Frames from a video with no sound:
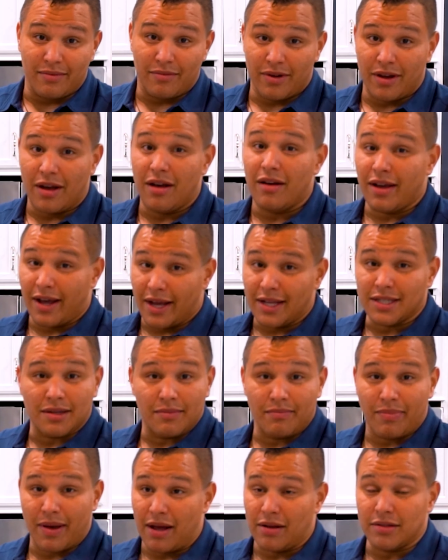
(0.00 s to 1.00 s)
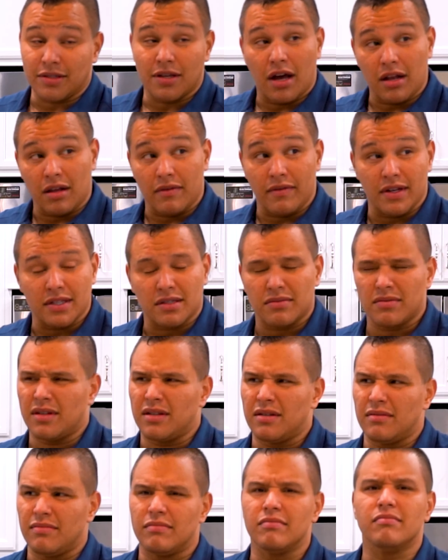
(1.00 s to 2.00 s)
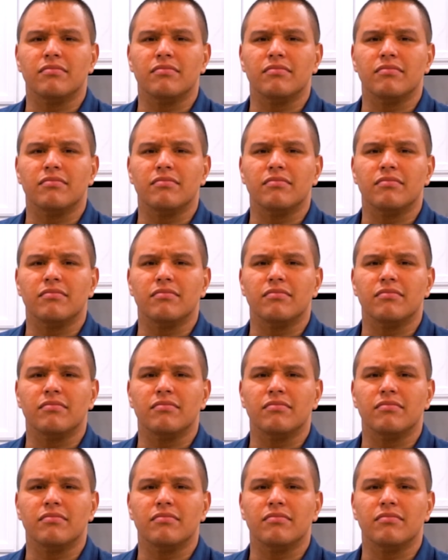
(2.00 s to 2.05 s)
We all gained some pounds, all of us. Well,